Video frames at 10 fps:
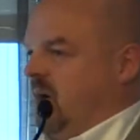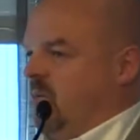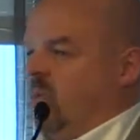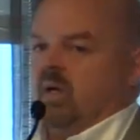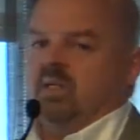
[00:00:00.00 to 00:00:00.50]

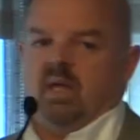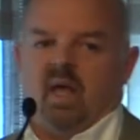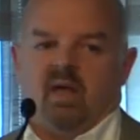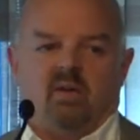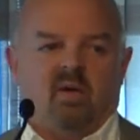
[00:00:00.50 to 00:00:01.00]
work
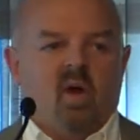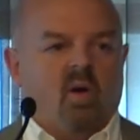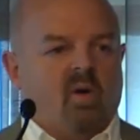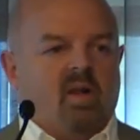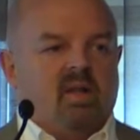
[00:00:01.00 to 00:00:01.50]
together,
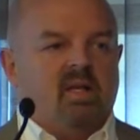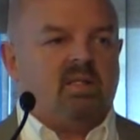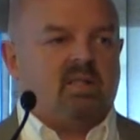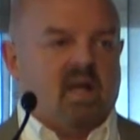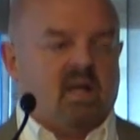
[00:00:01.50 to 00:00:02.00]
or at
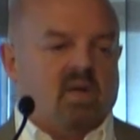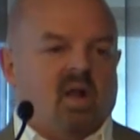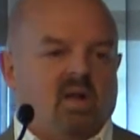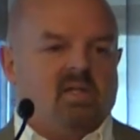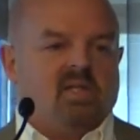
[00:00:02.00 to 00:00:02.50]
least
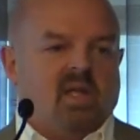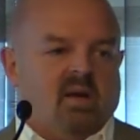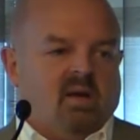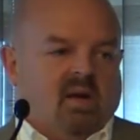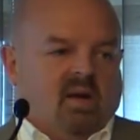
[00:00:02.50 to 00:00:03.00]
acknowledge that,